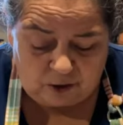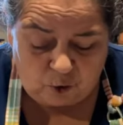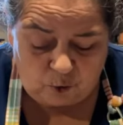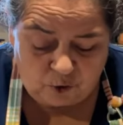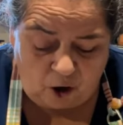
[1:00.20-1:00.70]

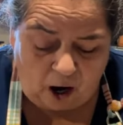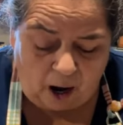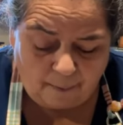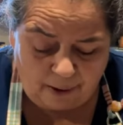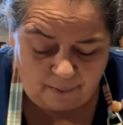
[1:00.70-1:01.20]
to
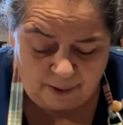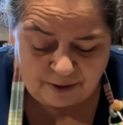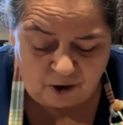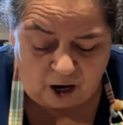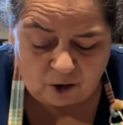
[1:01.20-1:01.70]
top my
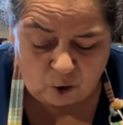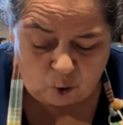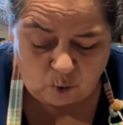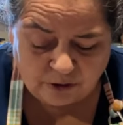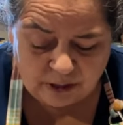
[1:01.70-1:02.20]

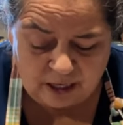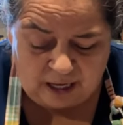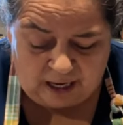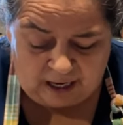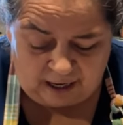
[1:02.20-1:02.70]
tacos,
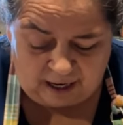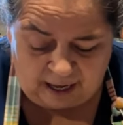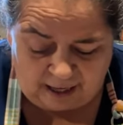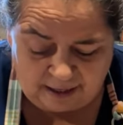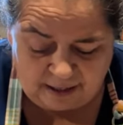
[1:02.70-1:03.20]
and I
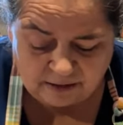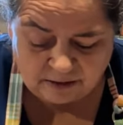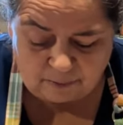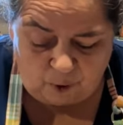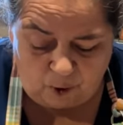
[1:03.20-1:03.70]
added in
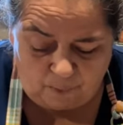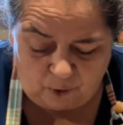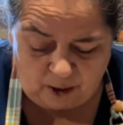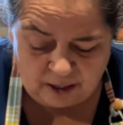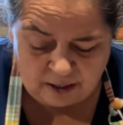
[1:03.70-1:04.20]
some
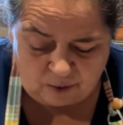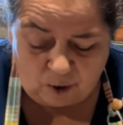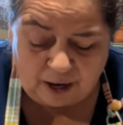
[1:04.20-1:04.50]
purple onion. Well, I